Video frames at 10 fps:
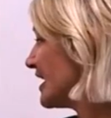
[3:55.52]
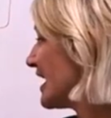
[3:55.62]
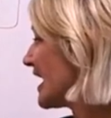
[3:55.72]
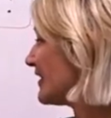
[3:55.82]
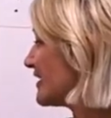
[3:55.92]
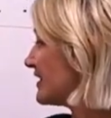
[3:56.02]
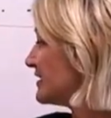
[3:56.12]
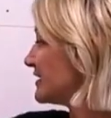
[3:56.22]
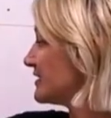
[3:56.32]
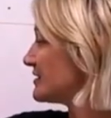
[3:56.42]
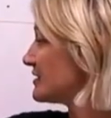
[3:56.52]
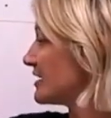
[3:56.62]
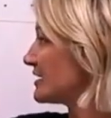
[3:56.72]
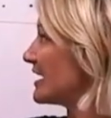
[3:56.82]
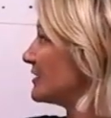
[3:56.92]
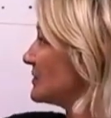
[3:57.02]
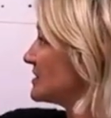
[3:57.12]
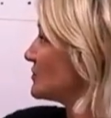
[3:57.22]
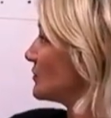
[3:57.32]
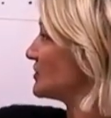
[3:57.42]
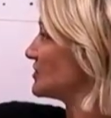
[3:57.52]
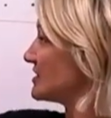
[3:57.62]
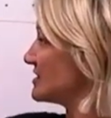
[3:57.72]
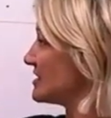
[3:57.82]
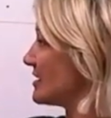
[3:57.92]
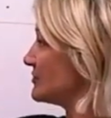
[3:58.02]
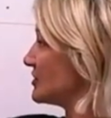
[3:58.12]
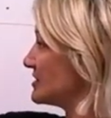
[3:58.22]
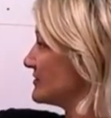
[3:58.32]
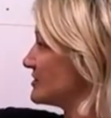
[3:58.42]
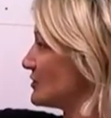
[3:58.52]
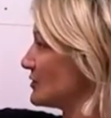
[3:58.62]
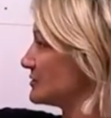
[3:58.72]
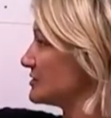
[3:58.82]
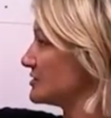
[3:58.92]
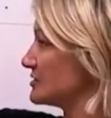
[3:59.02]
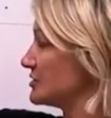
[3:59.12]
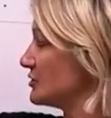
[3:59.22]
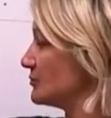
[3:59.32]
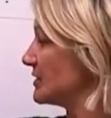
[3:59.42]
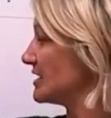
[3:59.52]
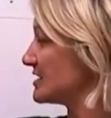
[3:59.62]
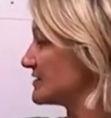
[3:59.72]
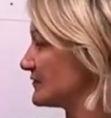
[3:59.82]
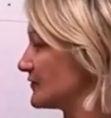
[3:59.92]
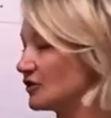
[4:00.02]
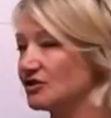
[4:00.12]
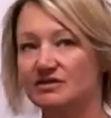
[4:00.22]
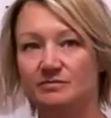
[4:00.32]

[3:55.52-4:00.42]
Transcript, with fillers: And then again, we switch the subject so that to be is first